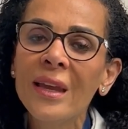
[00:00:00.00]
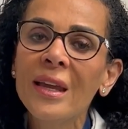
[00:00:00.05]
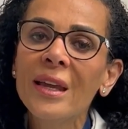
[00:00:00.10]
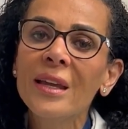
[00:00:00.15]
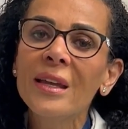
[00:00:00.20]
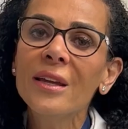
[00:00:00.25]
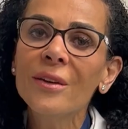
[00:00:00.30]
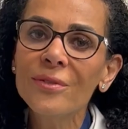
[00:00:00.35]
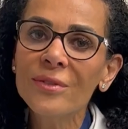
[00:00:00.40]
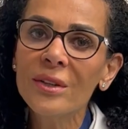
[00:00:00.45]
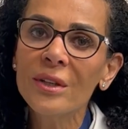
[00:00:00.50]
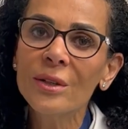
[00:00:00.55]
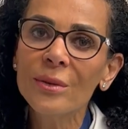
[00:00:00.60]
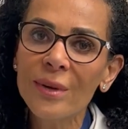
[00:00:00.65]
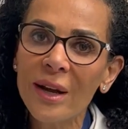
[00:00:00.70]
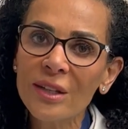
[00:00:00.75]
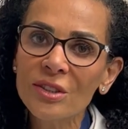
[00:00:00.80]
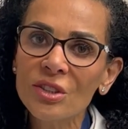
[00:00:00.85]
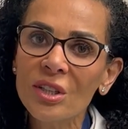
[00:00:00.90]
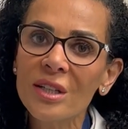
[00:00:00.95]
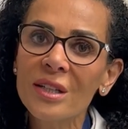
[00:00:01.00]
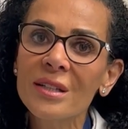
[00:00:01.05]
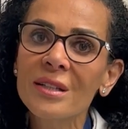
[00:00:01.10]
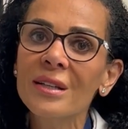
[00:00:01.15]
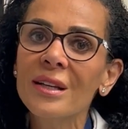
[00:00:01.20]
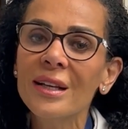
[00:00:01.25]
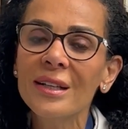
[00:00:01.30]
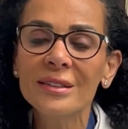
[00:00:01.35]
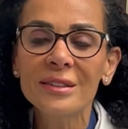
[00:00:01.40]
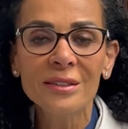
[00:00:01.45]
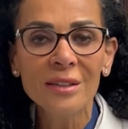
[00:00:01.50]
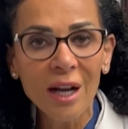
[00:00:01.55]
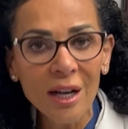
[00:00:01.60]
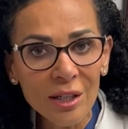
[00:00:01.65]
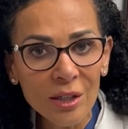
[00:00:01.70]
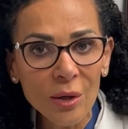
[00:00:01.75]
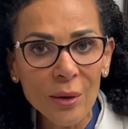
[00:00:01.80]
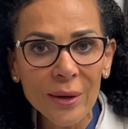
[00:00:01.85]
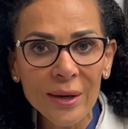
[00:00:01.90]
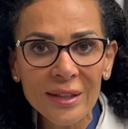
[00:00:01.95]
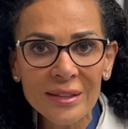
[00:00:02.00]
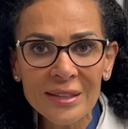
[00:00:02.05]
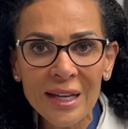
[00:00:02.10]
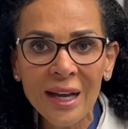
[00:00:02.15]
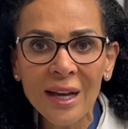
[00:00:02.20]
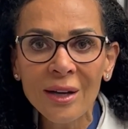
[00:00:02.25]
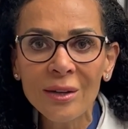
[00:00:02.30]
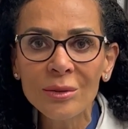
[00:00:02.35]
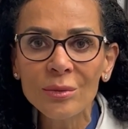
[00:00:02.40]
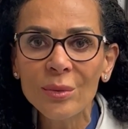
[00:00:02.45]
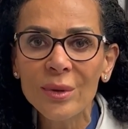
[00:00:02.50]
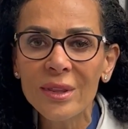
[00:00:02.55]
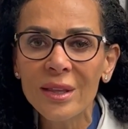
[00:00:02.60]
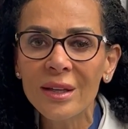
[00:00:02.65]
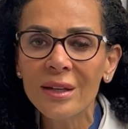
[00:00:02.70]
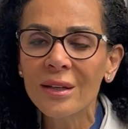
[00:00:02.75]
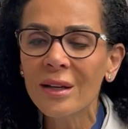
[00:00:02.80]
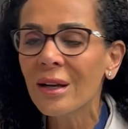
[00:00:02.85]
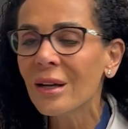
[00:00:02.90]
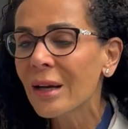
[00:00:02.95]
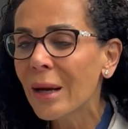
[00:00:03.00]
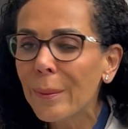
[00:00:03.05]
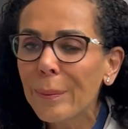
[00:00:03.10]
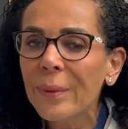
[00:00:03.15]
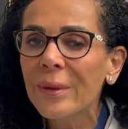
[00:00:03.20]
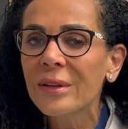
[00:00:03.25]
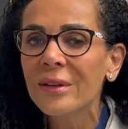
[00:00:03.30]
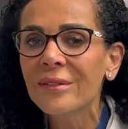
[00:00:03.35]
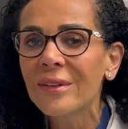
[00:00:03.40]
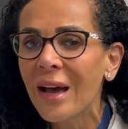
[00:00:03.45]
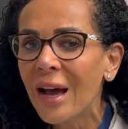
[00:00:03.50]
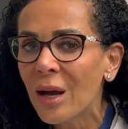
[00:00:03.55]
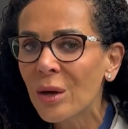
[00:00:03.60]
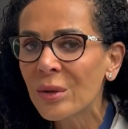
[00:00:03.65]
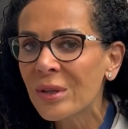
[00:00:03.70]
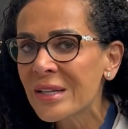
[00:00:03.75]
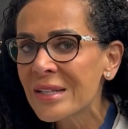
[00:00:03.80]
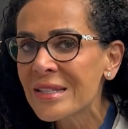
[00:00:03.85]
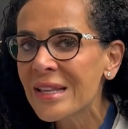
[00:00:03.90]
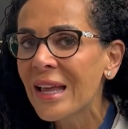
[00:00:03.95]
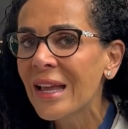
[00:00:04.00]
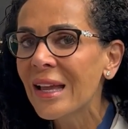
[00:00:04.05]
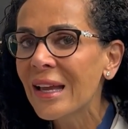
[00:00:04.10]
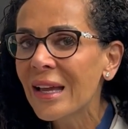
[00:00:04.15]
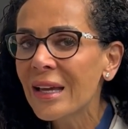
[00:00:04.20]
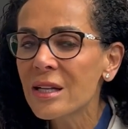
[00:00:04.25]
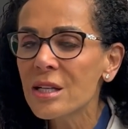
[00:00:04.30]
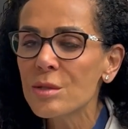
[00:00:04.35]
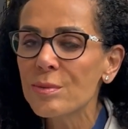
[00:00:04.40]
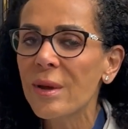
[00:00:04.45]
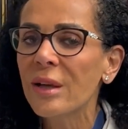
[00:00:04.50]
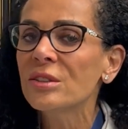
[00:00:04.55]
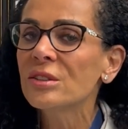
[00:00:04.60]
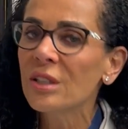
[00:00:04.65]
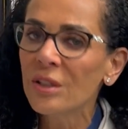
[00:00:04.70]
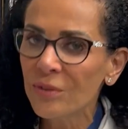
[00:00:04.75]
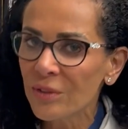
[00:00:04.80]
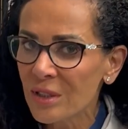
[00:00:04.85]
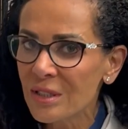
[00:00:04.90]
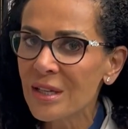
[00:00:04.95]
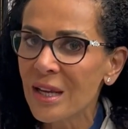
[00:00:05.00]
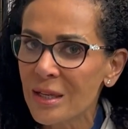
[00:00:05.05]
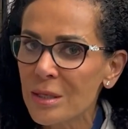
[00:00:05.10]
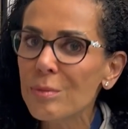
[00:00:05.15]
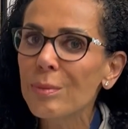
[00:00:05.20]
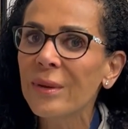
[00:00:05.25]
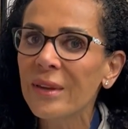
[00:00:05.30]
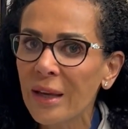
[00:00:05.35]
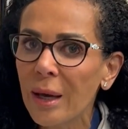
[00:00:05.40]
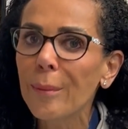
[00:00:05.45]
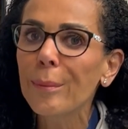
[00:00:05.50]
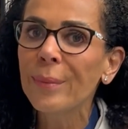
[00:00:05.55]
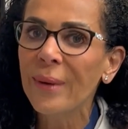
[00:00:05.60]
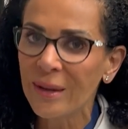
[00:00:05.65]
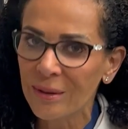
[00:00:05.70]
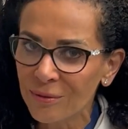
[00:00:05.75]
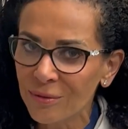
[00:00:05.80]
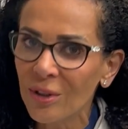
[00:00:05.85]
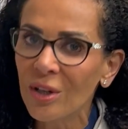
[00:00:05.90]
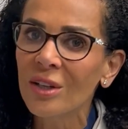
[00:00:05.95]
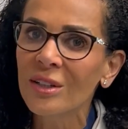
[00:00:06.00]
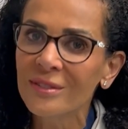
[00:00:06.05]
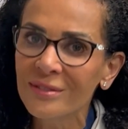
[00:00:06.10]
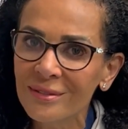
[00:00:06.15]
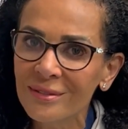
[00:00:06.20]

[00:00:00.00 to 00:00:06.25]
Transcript: if the erection is not going down within a couple of hours, and especially if it does become painful.